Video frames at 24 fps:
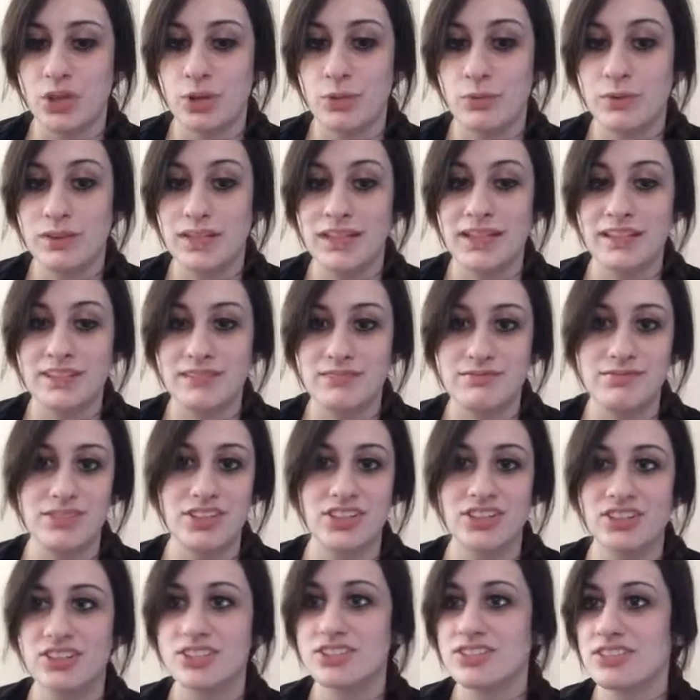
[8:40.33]
we
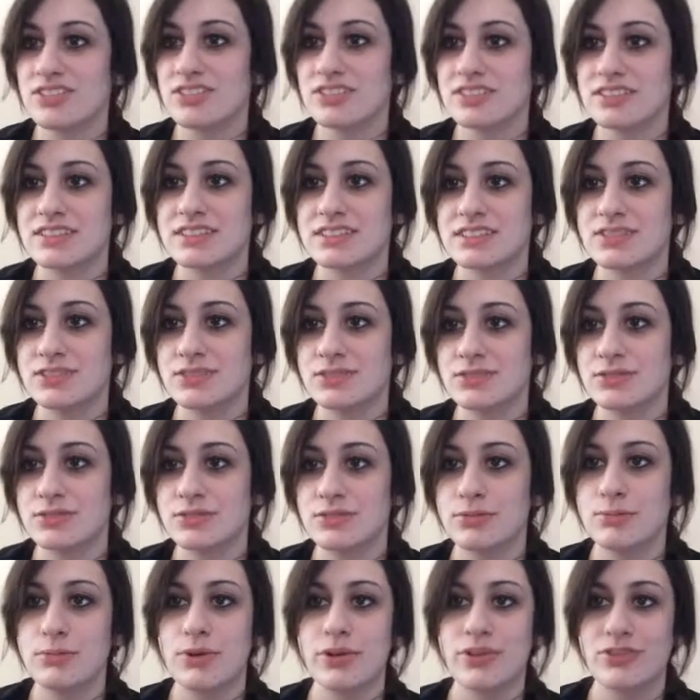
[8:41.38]
took the students
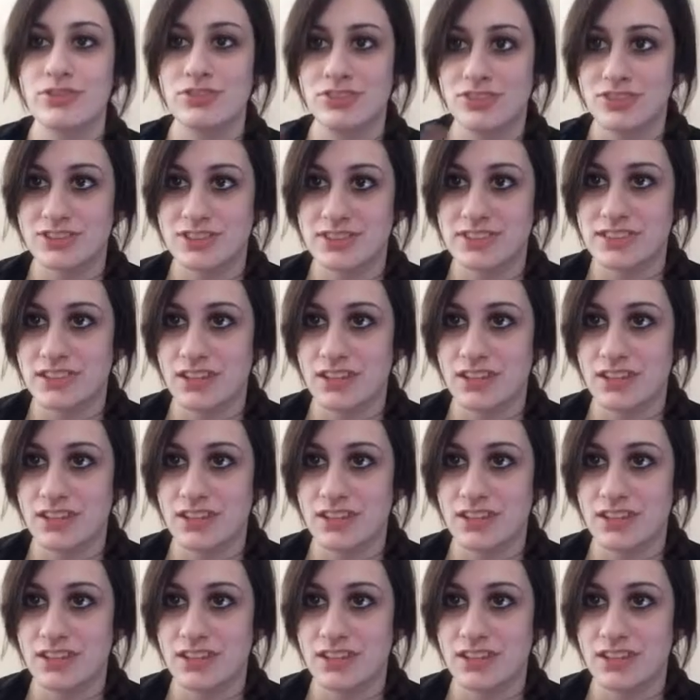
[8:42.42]
to Mocha Joe's,